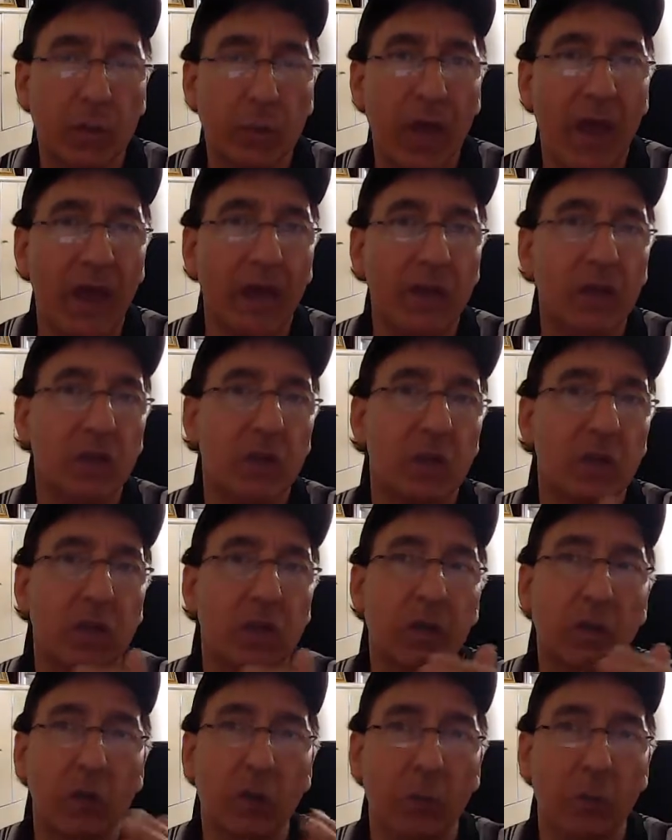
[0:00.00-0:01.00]

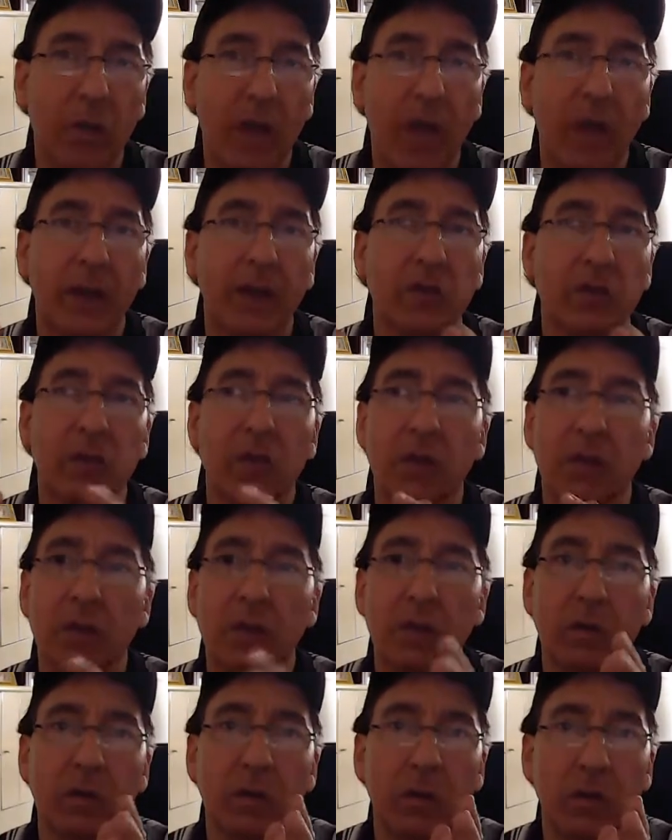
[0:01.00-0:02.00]
packaging, good
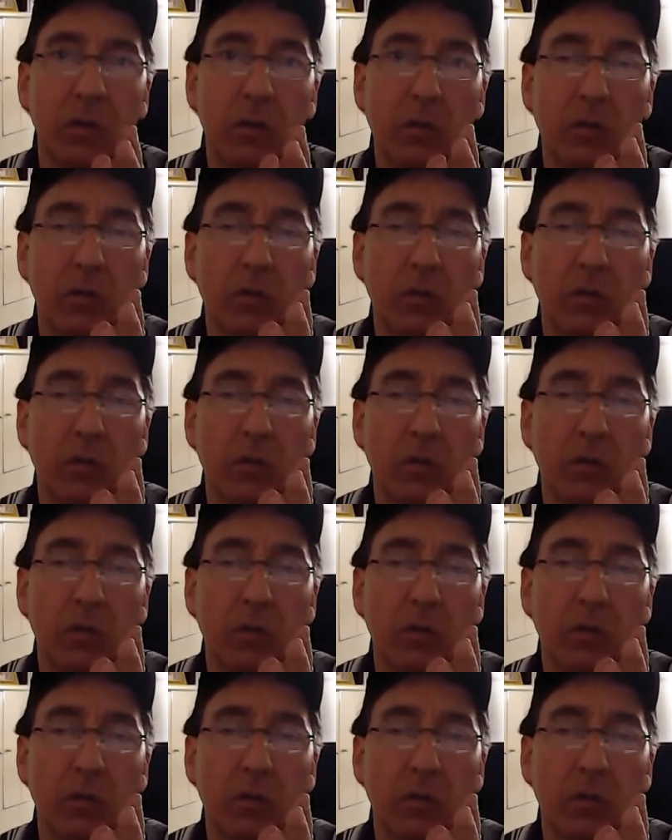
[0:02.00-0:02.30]
packaging, you know,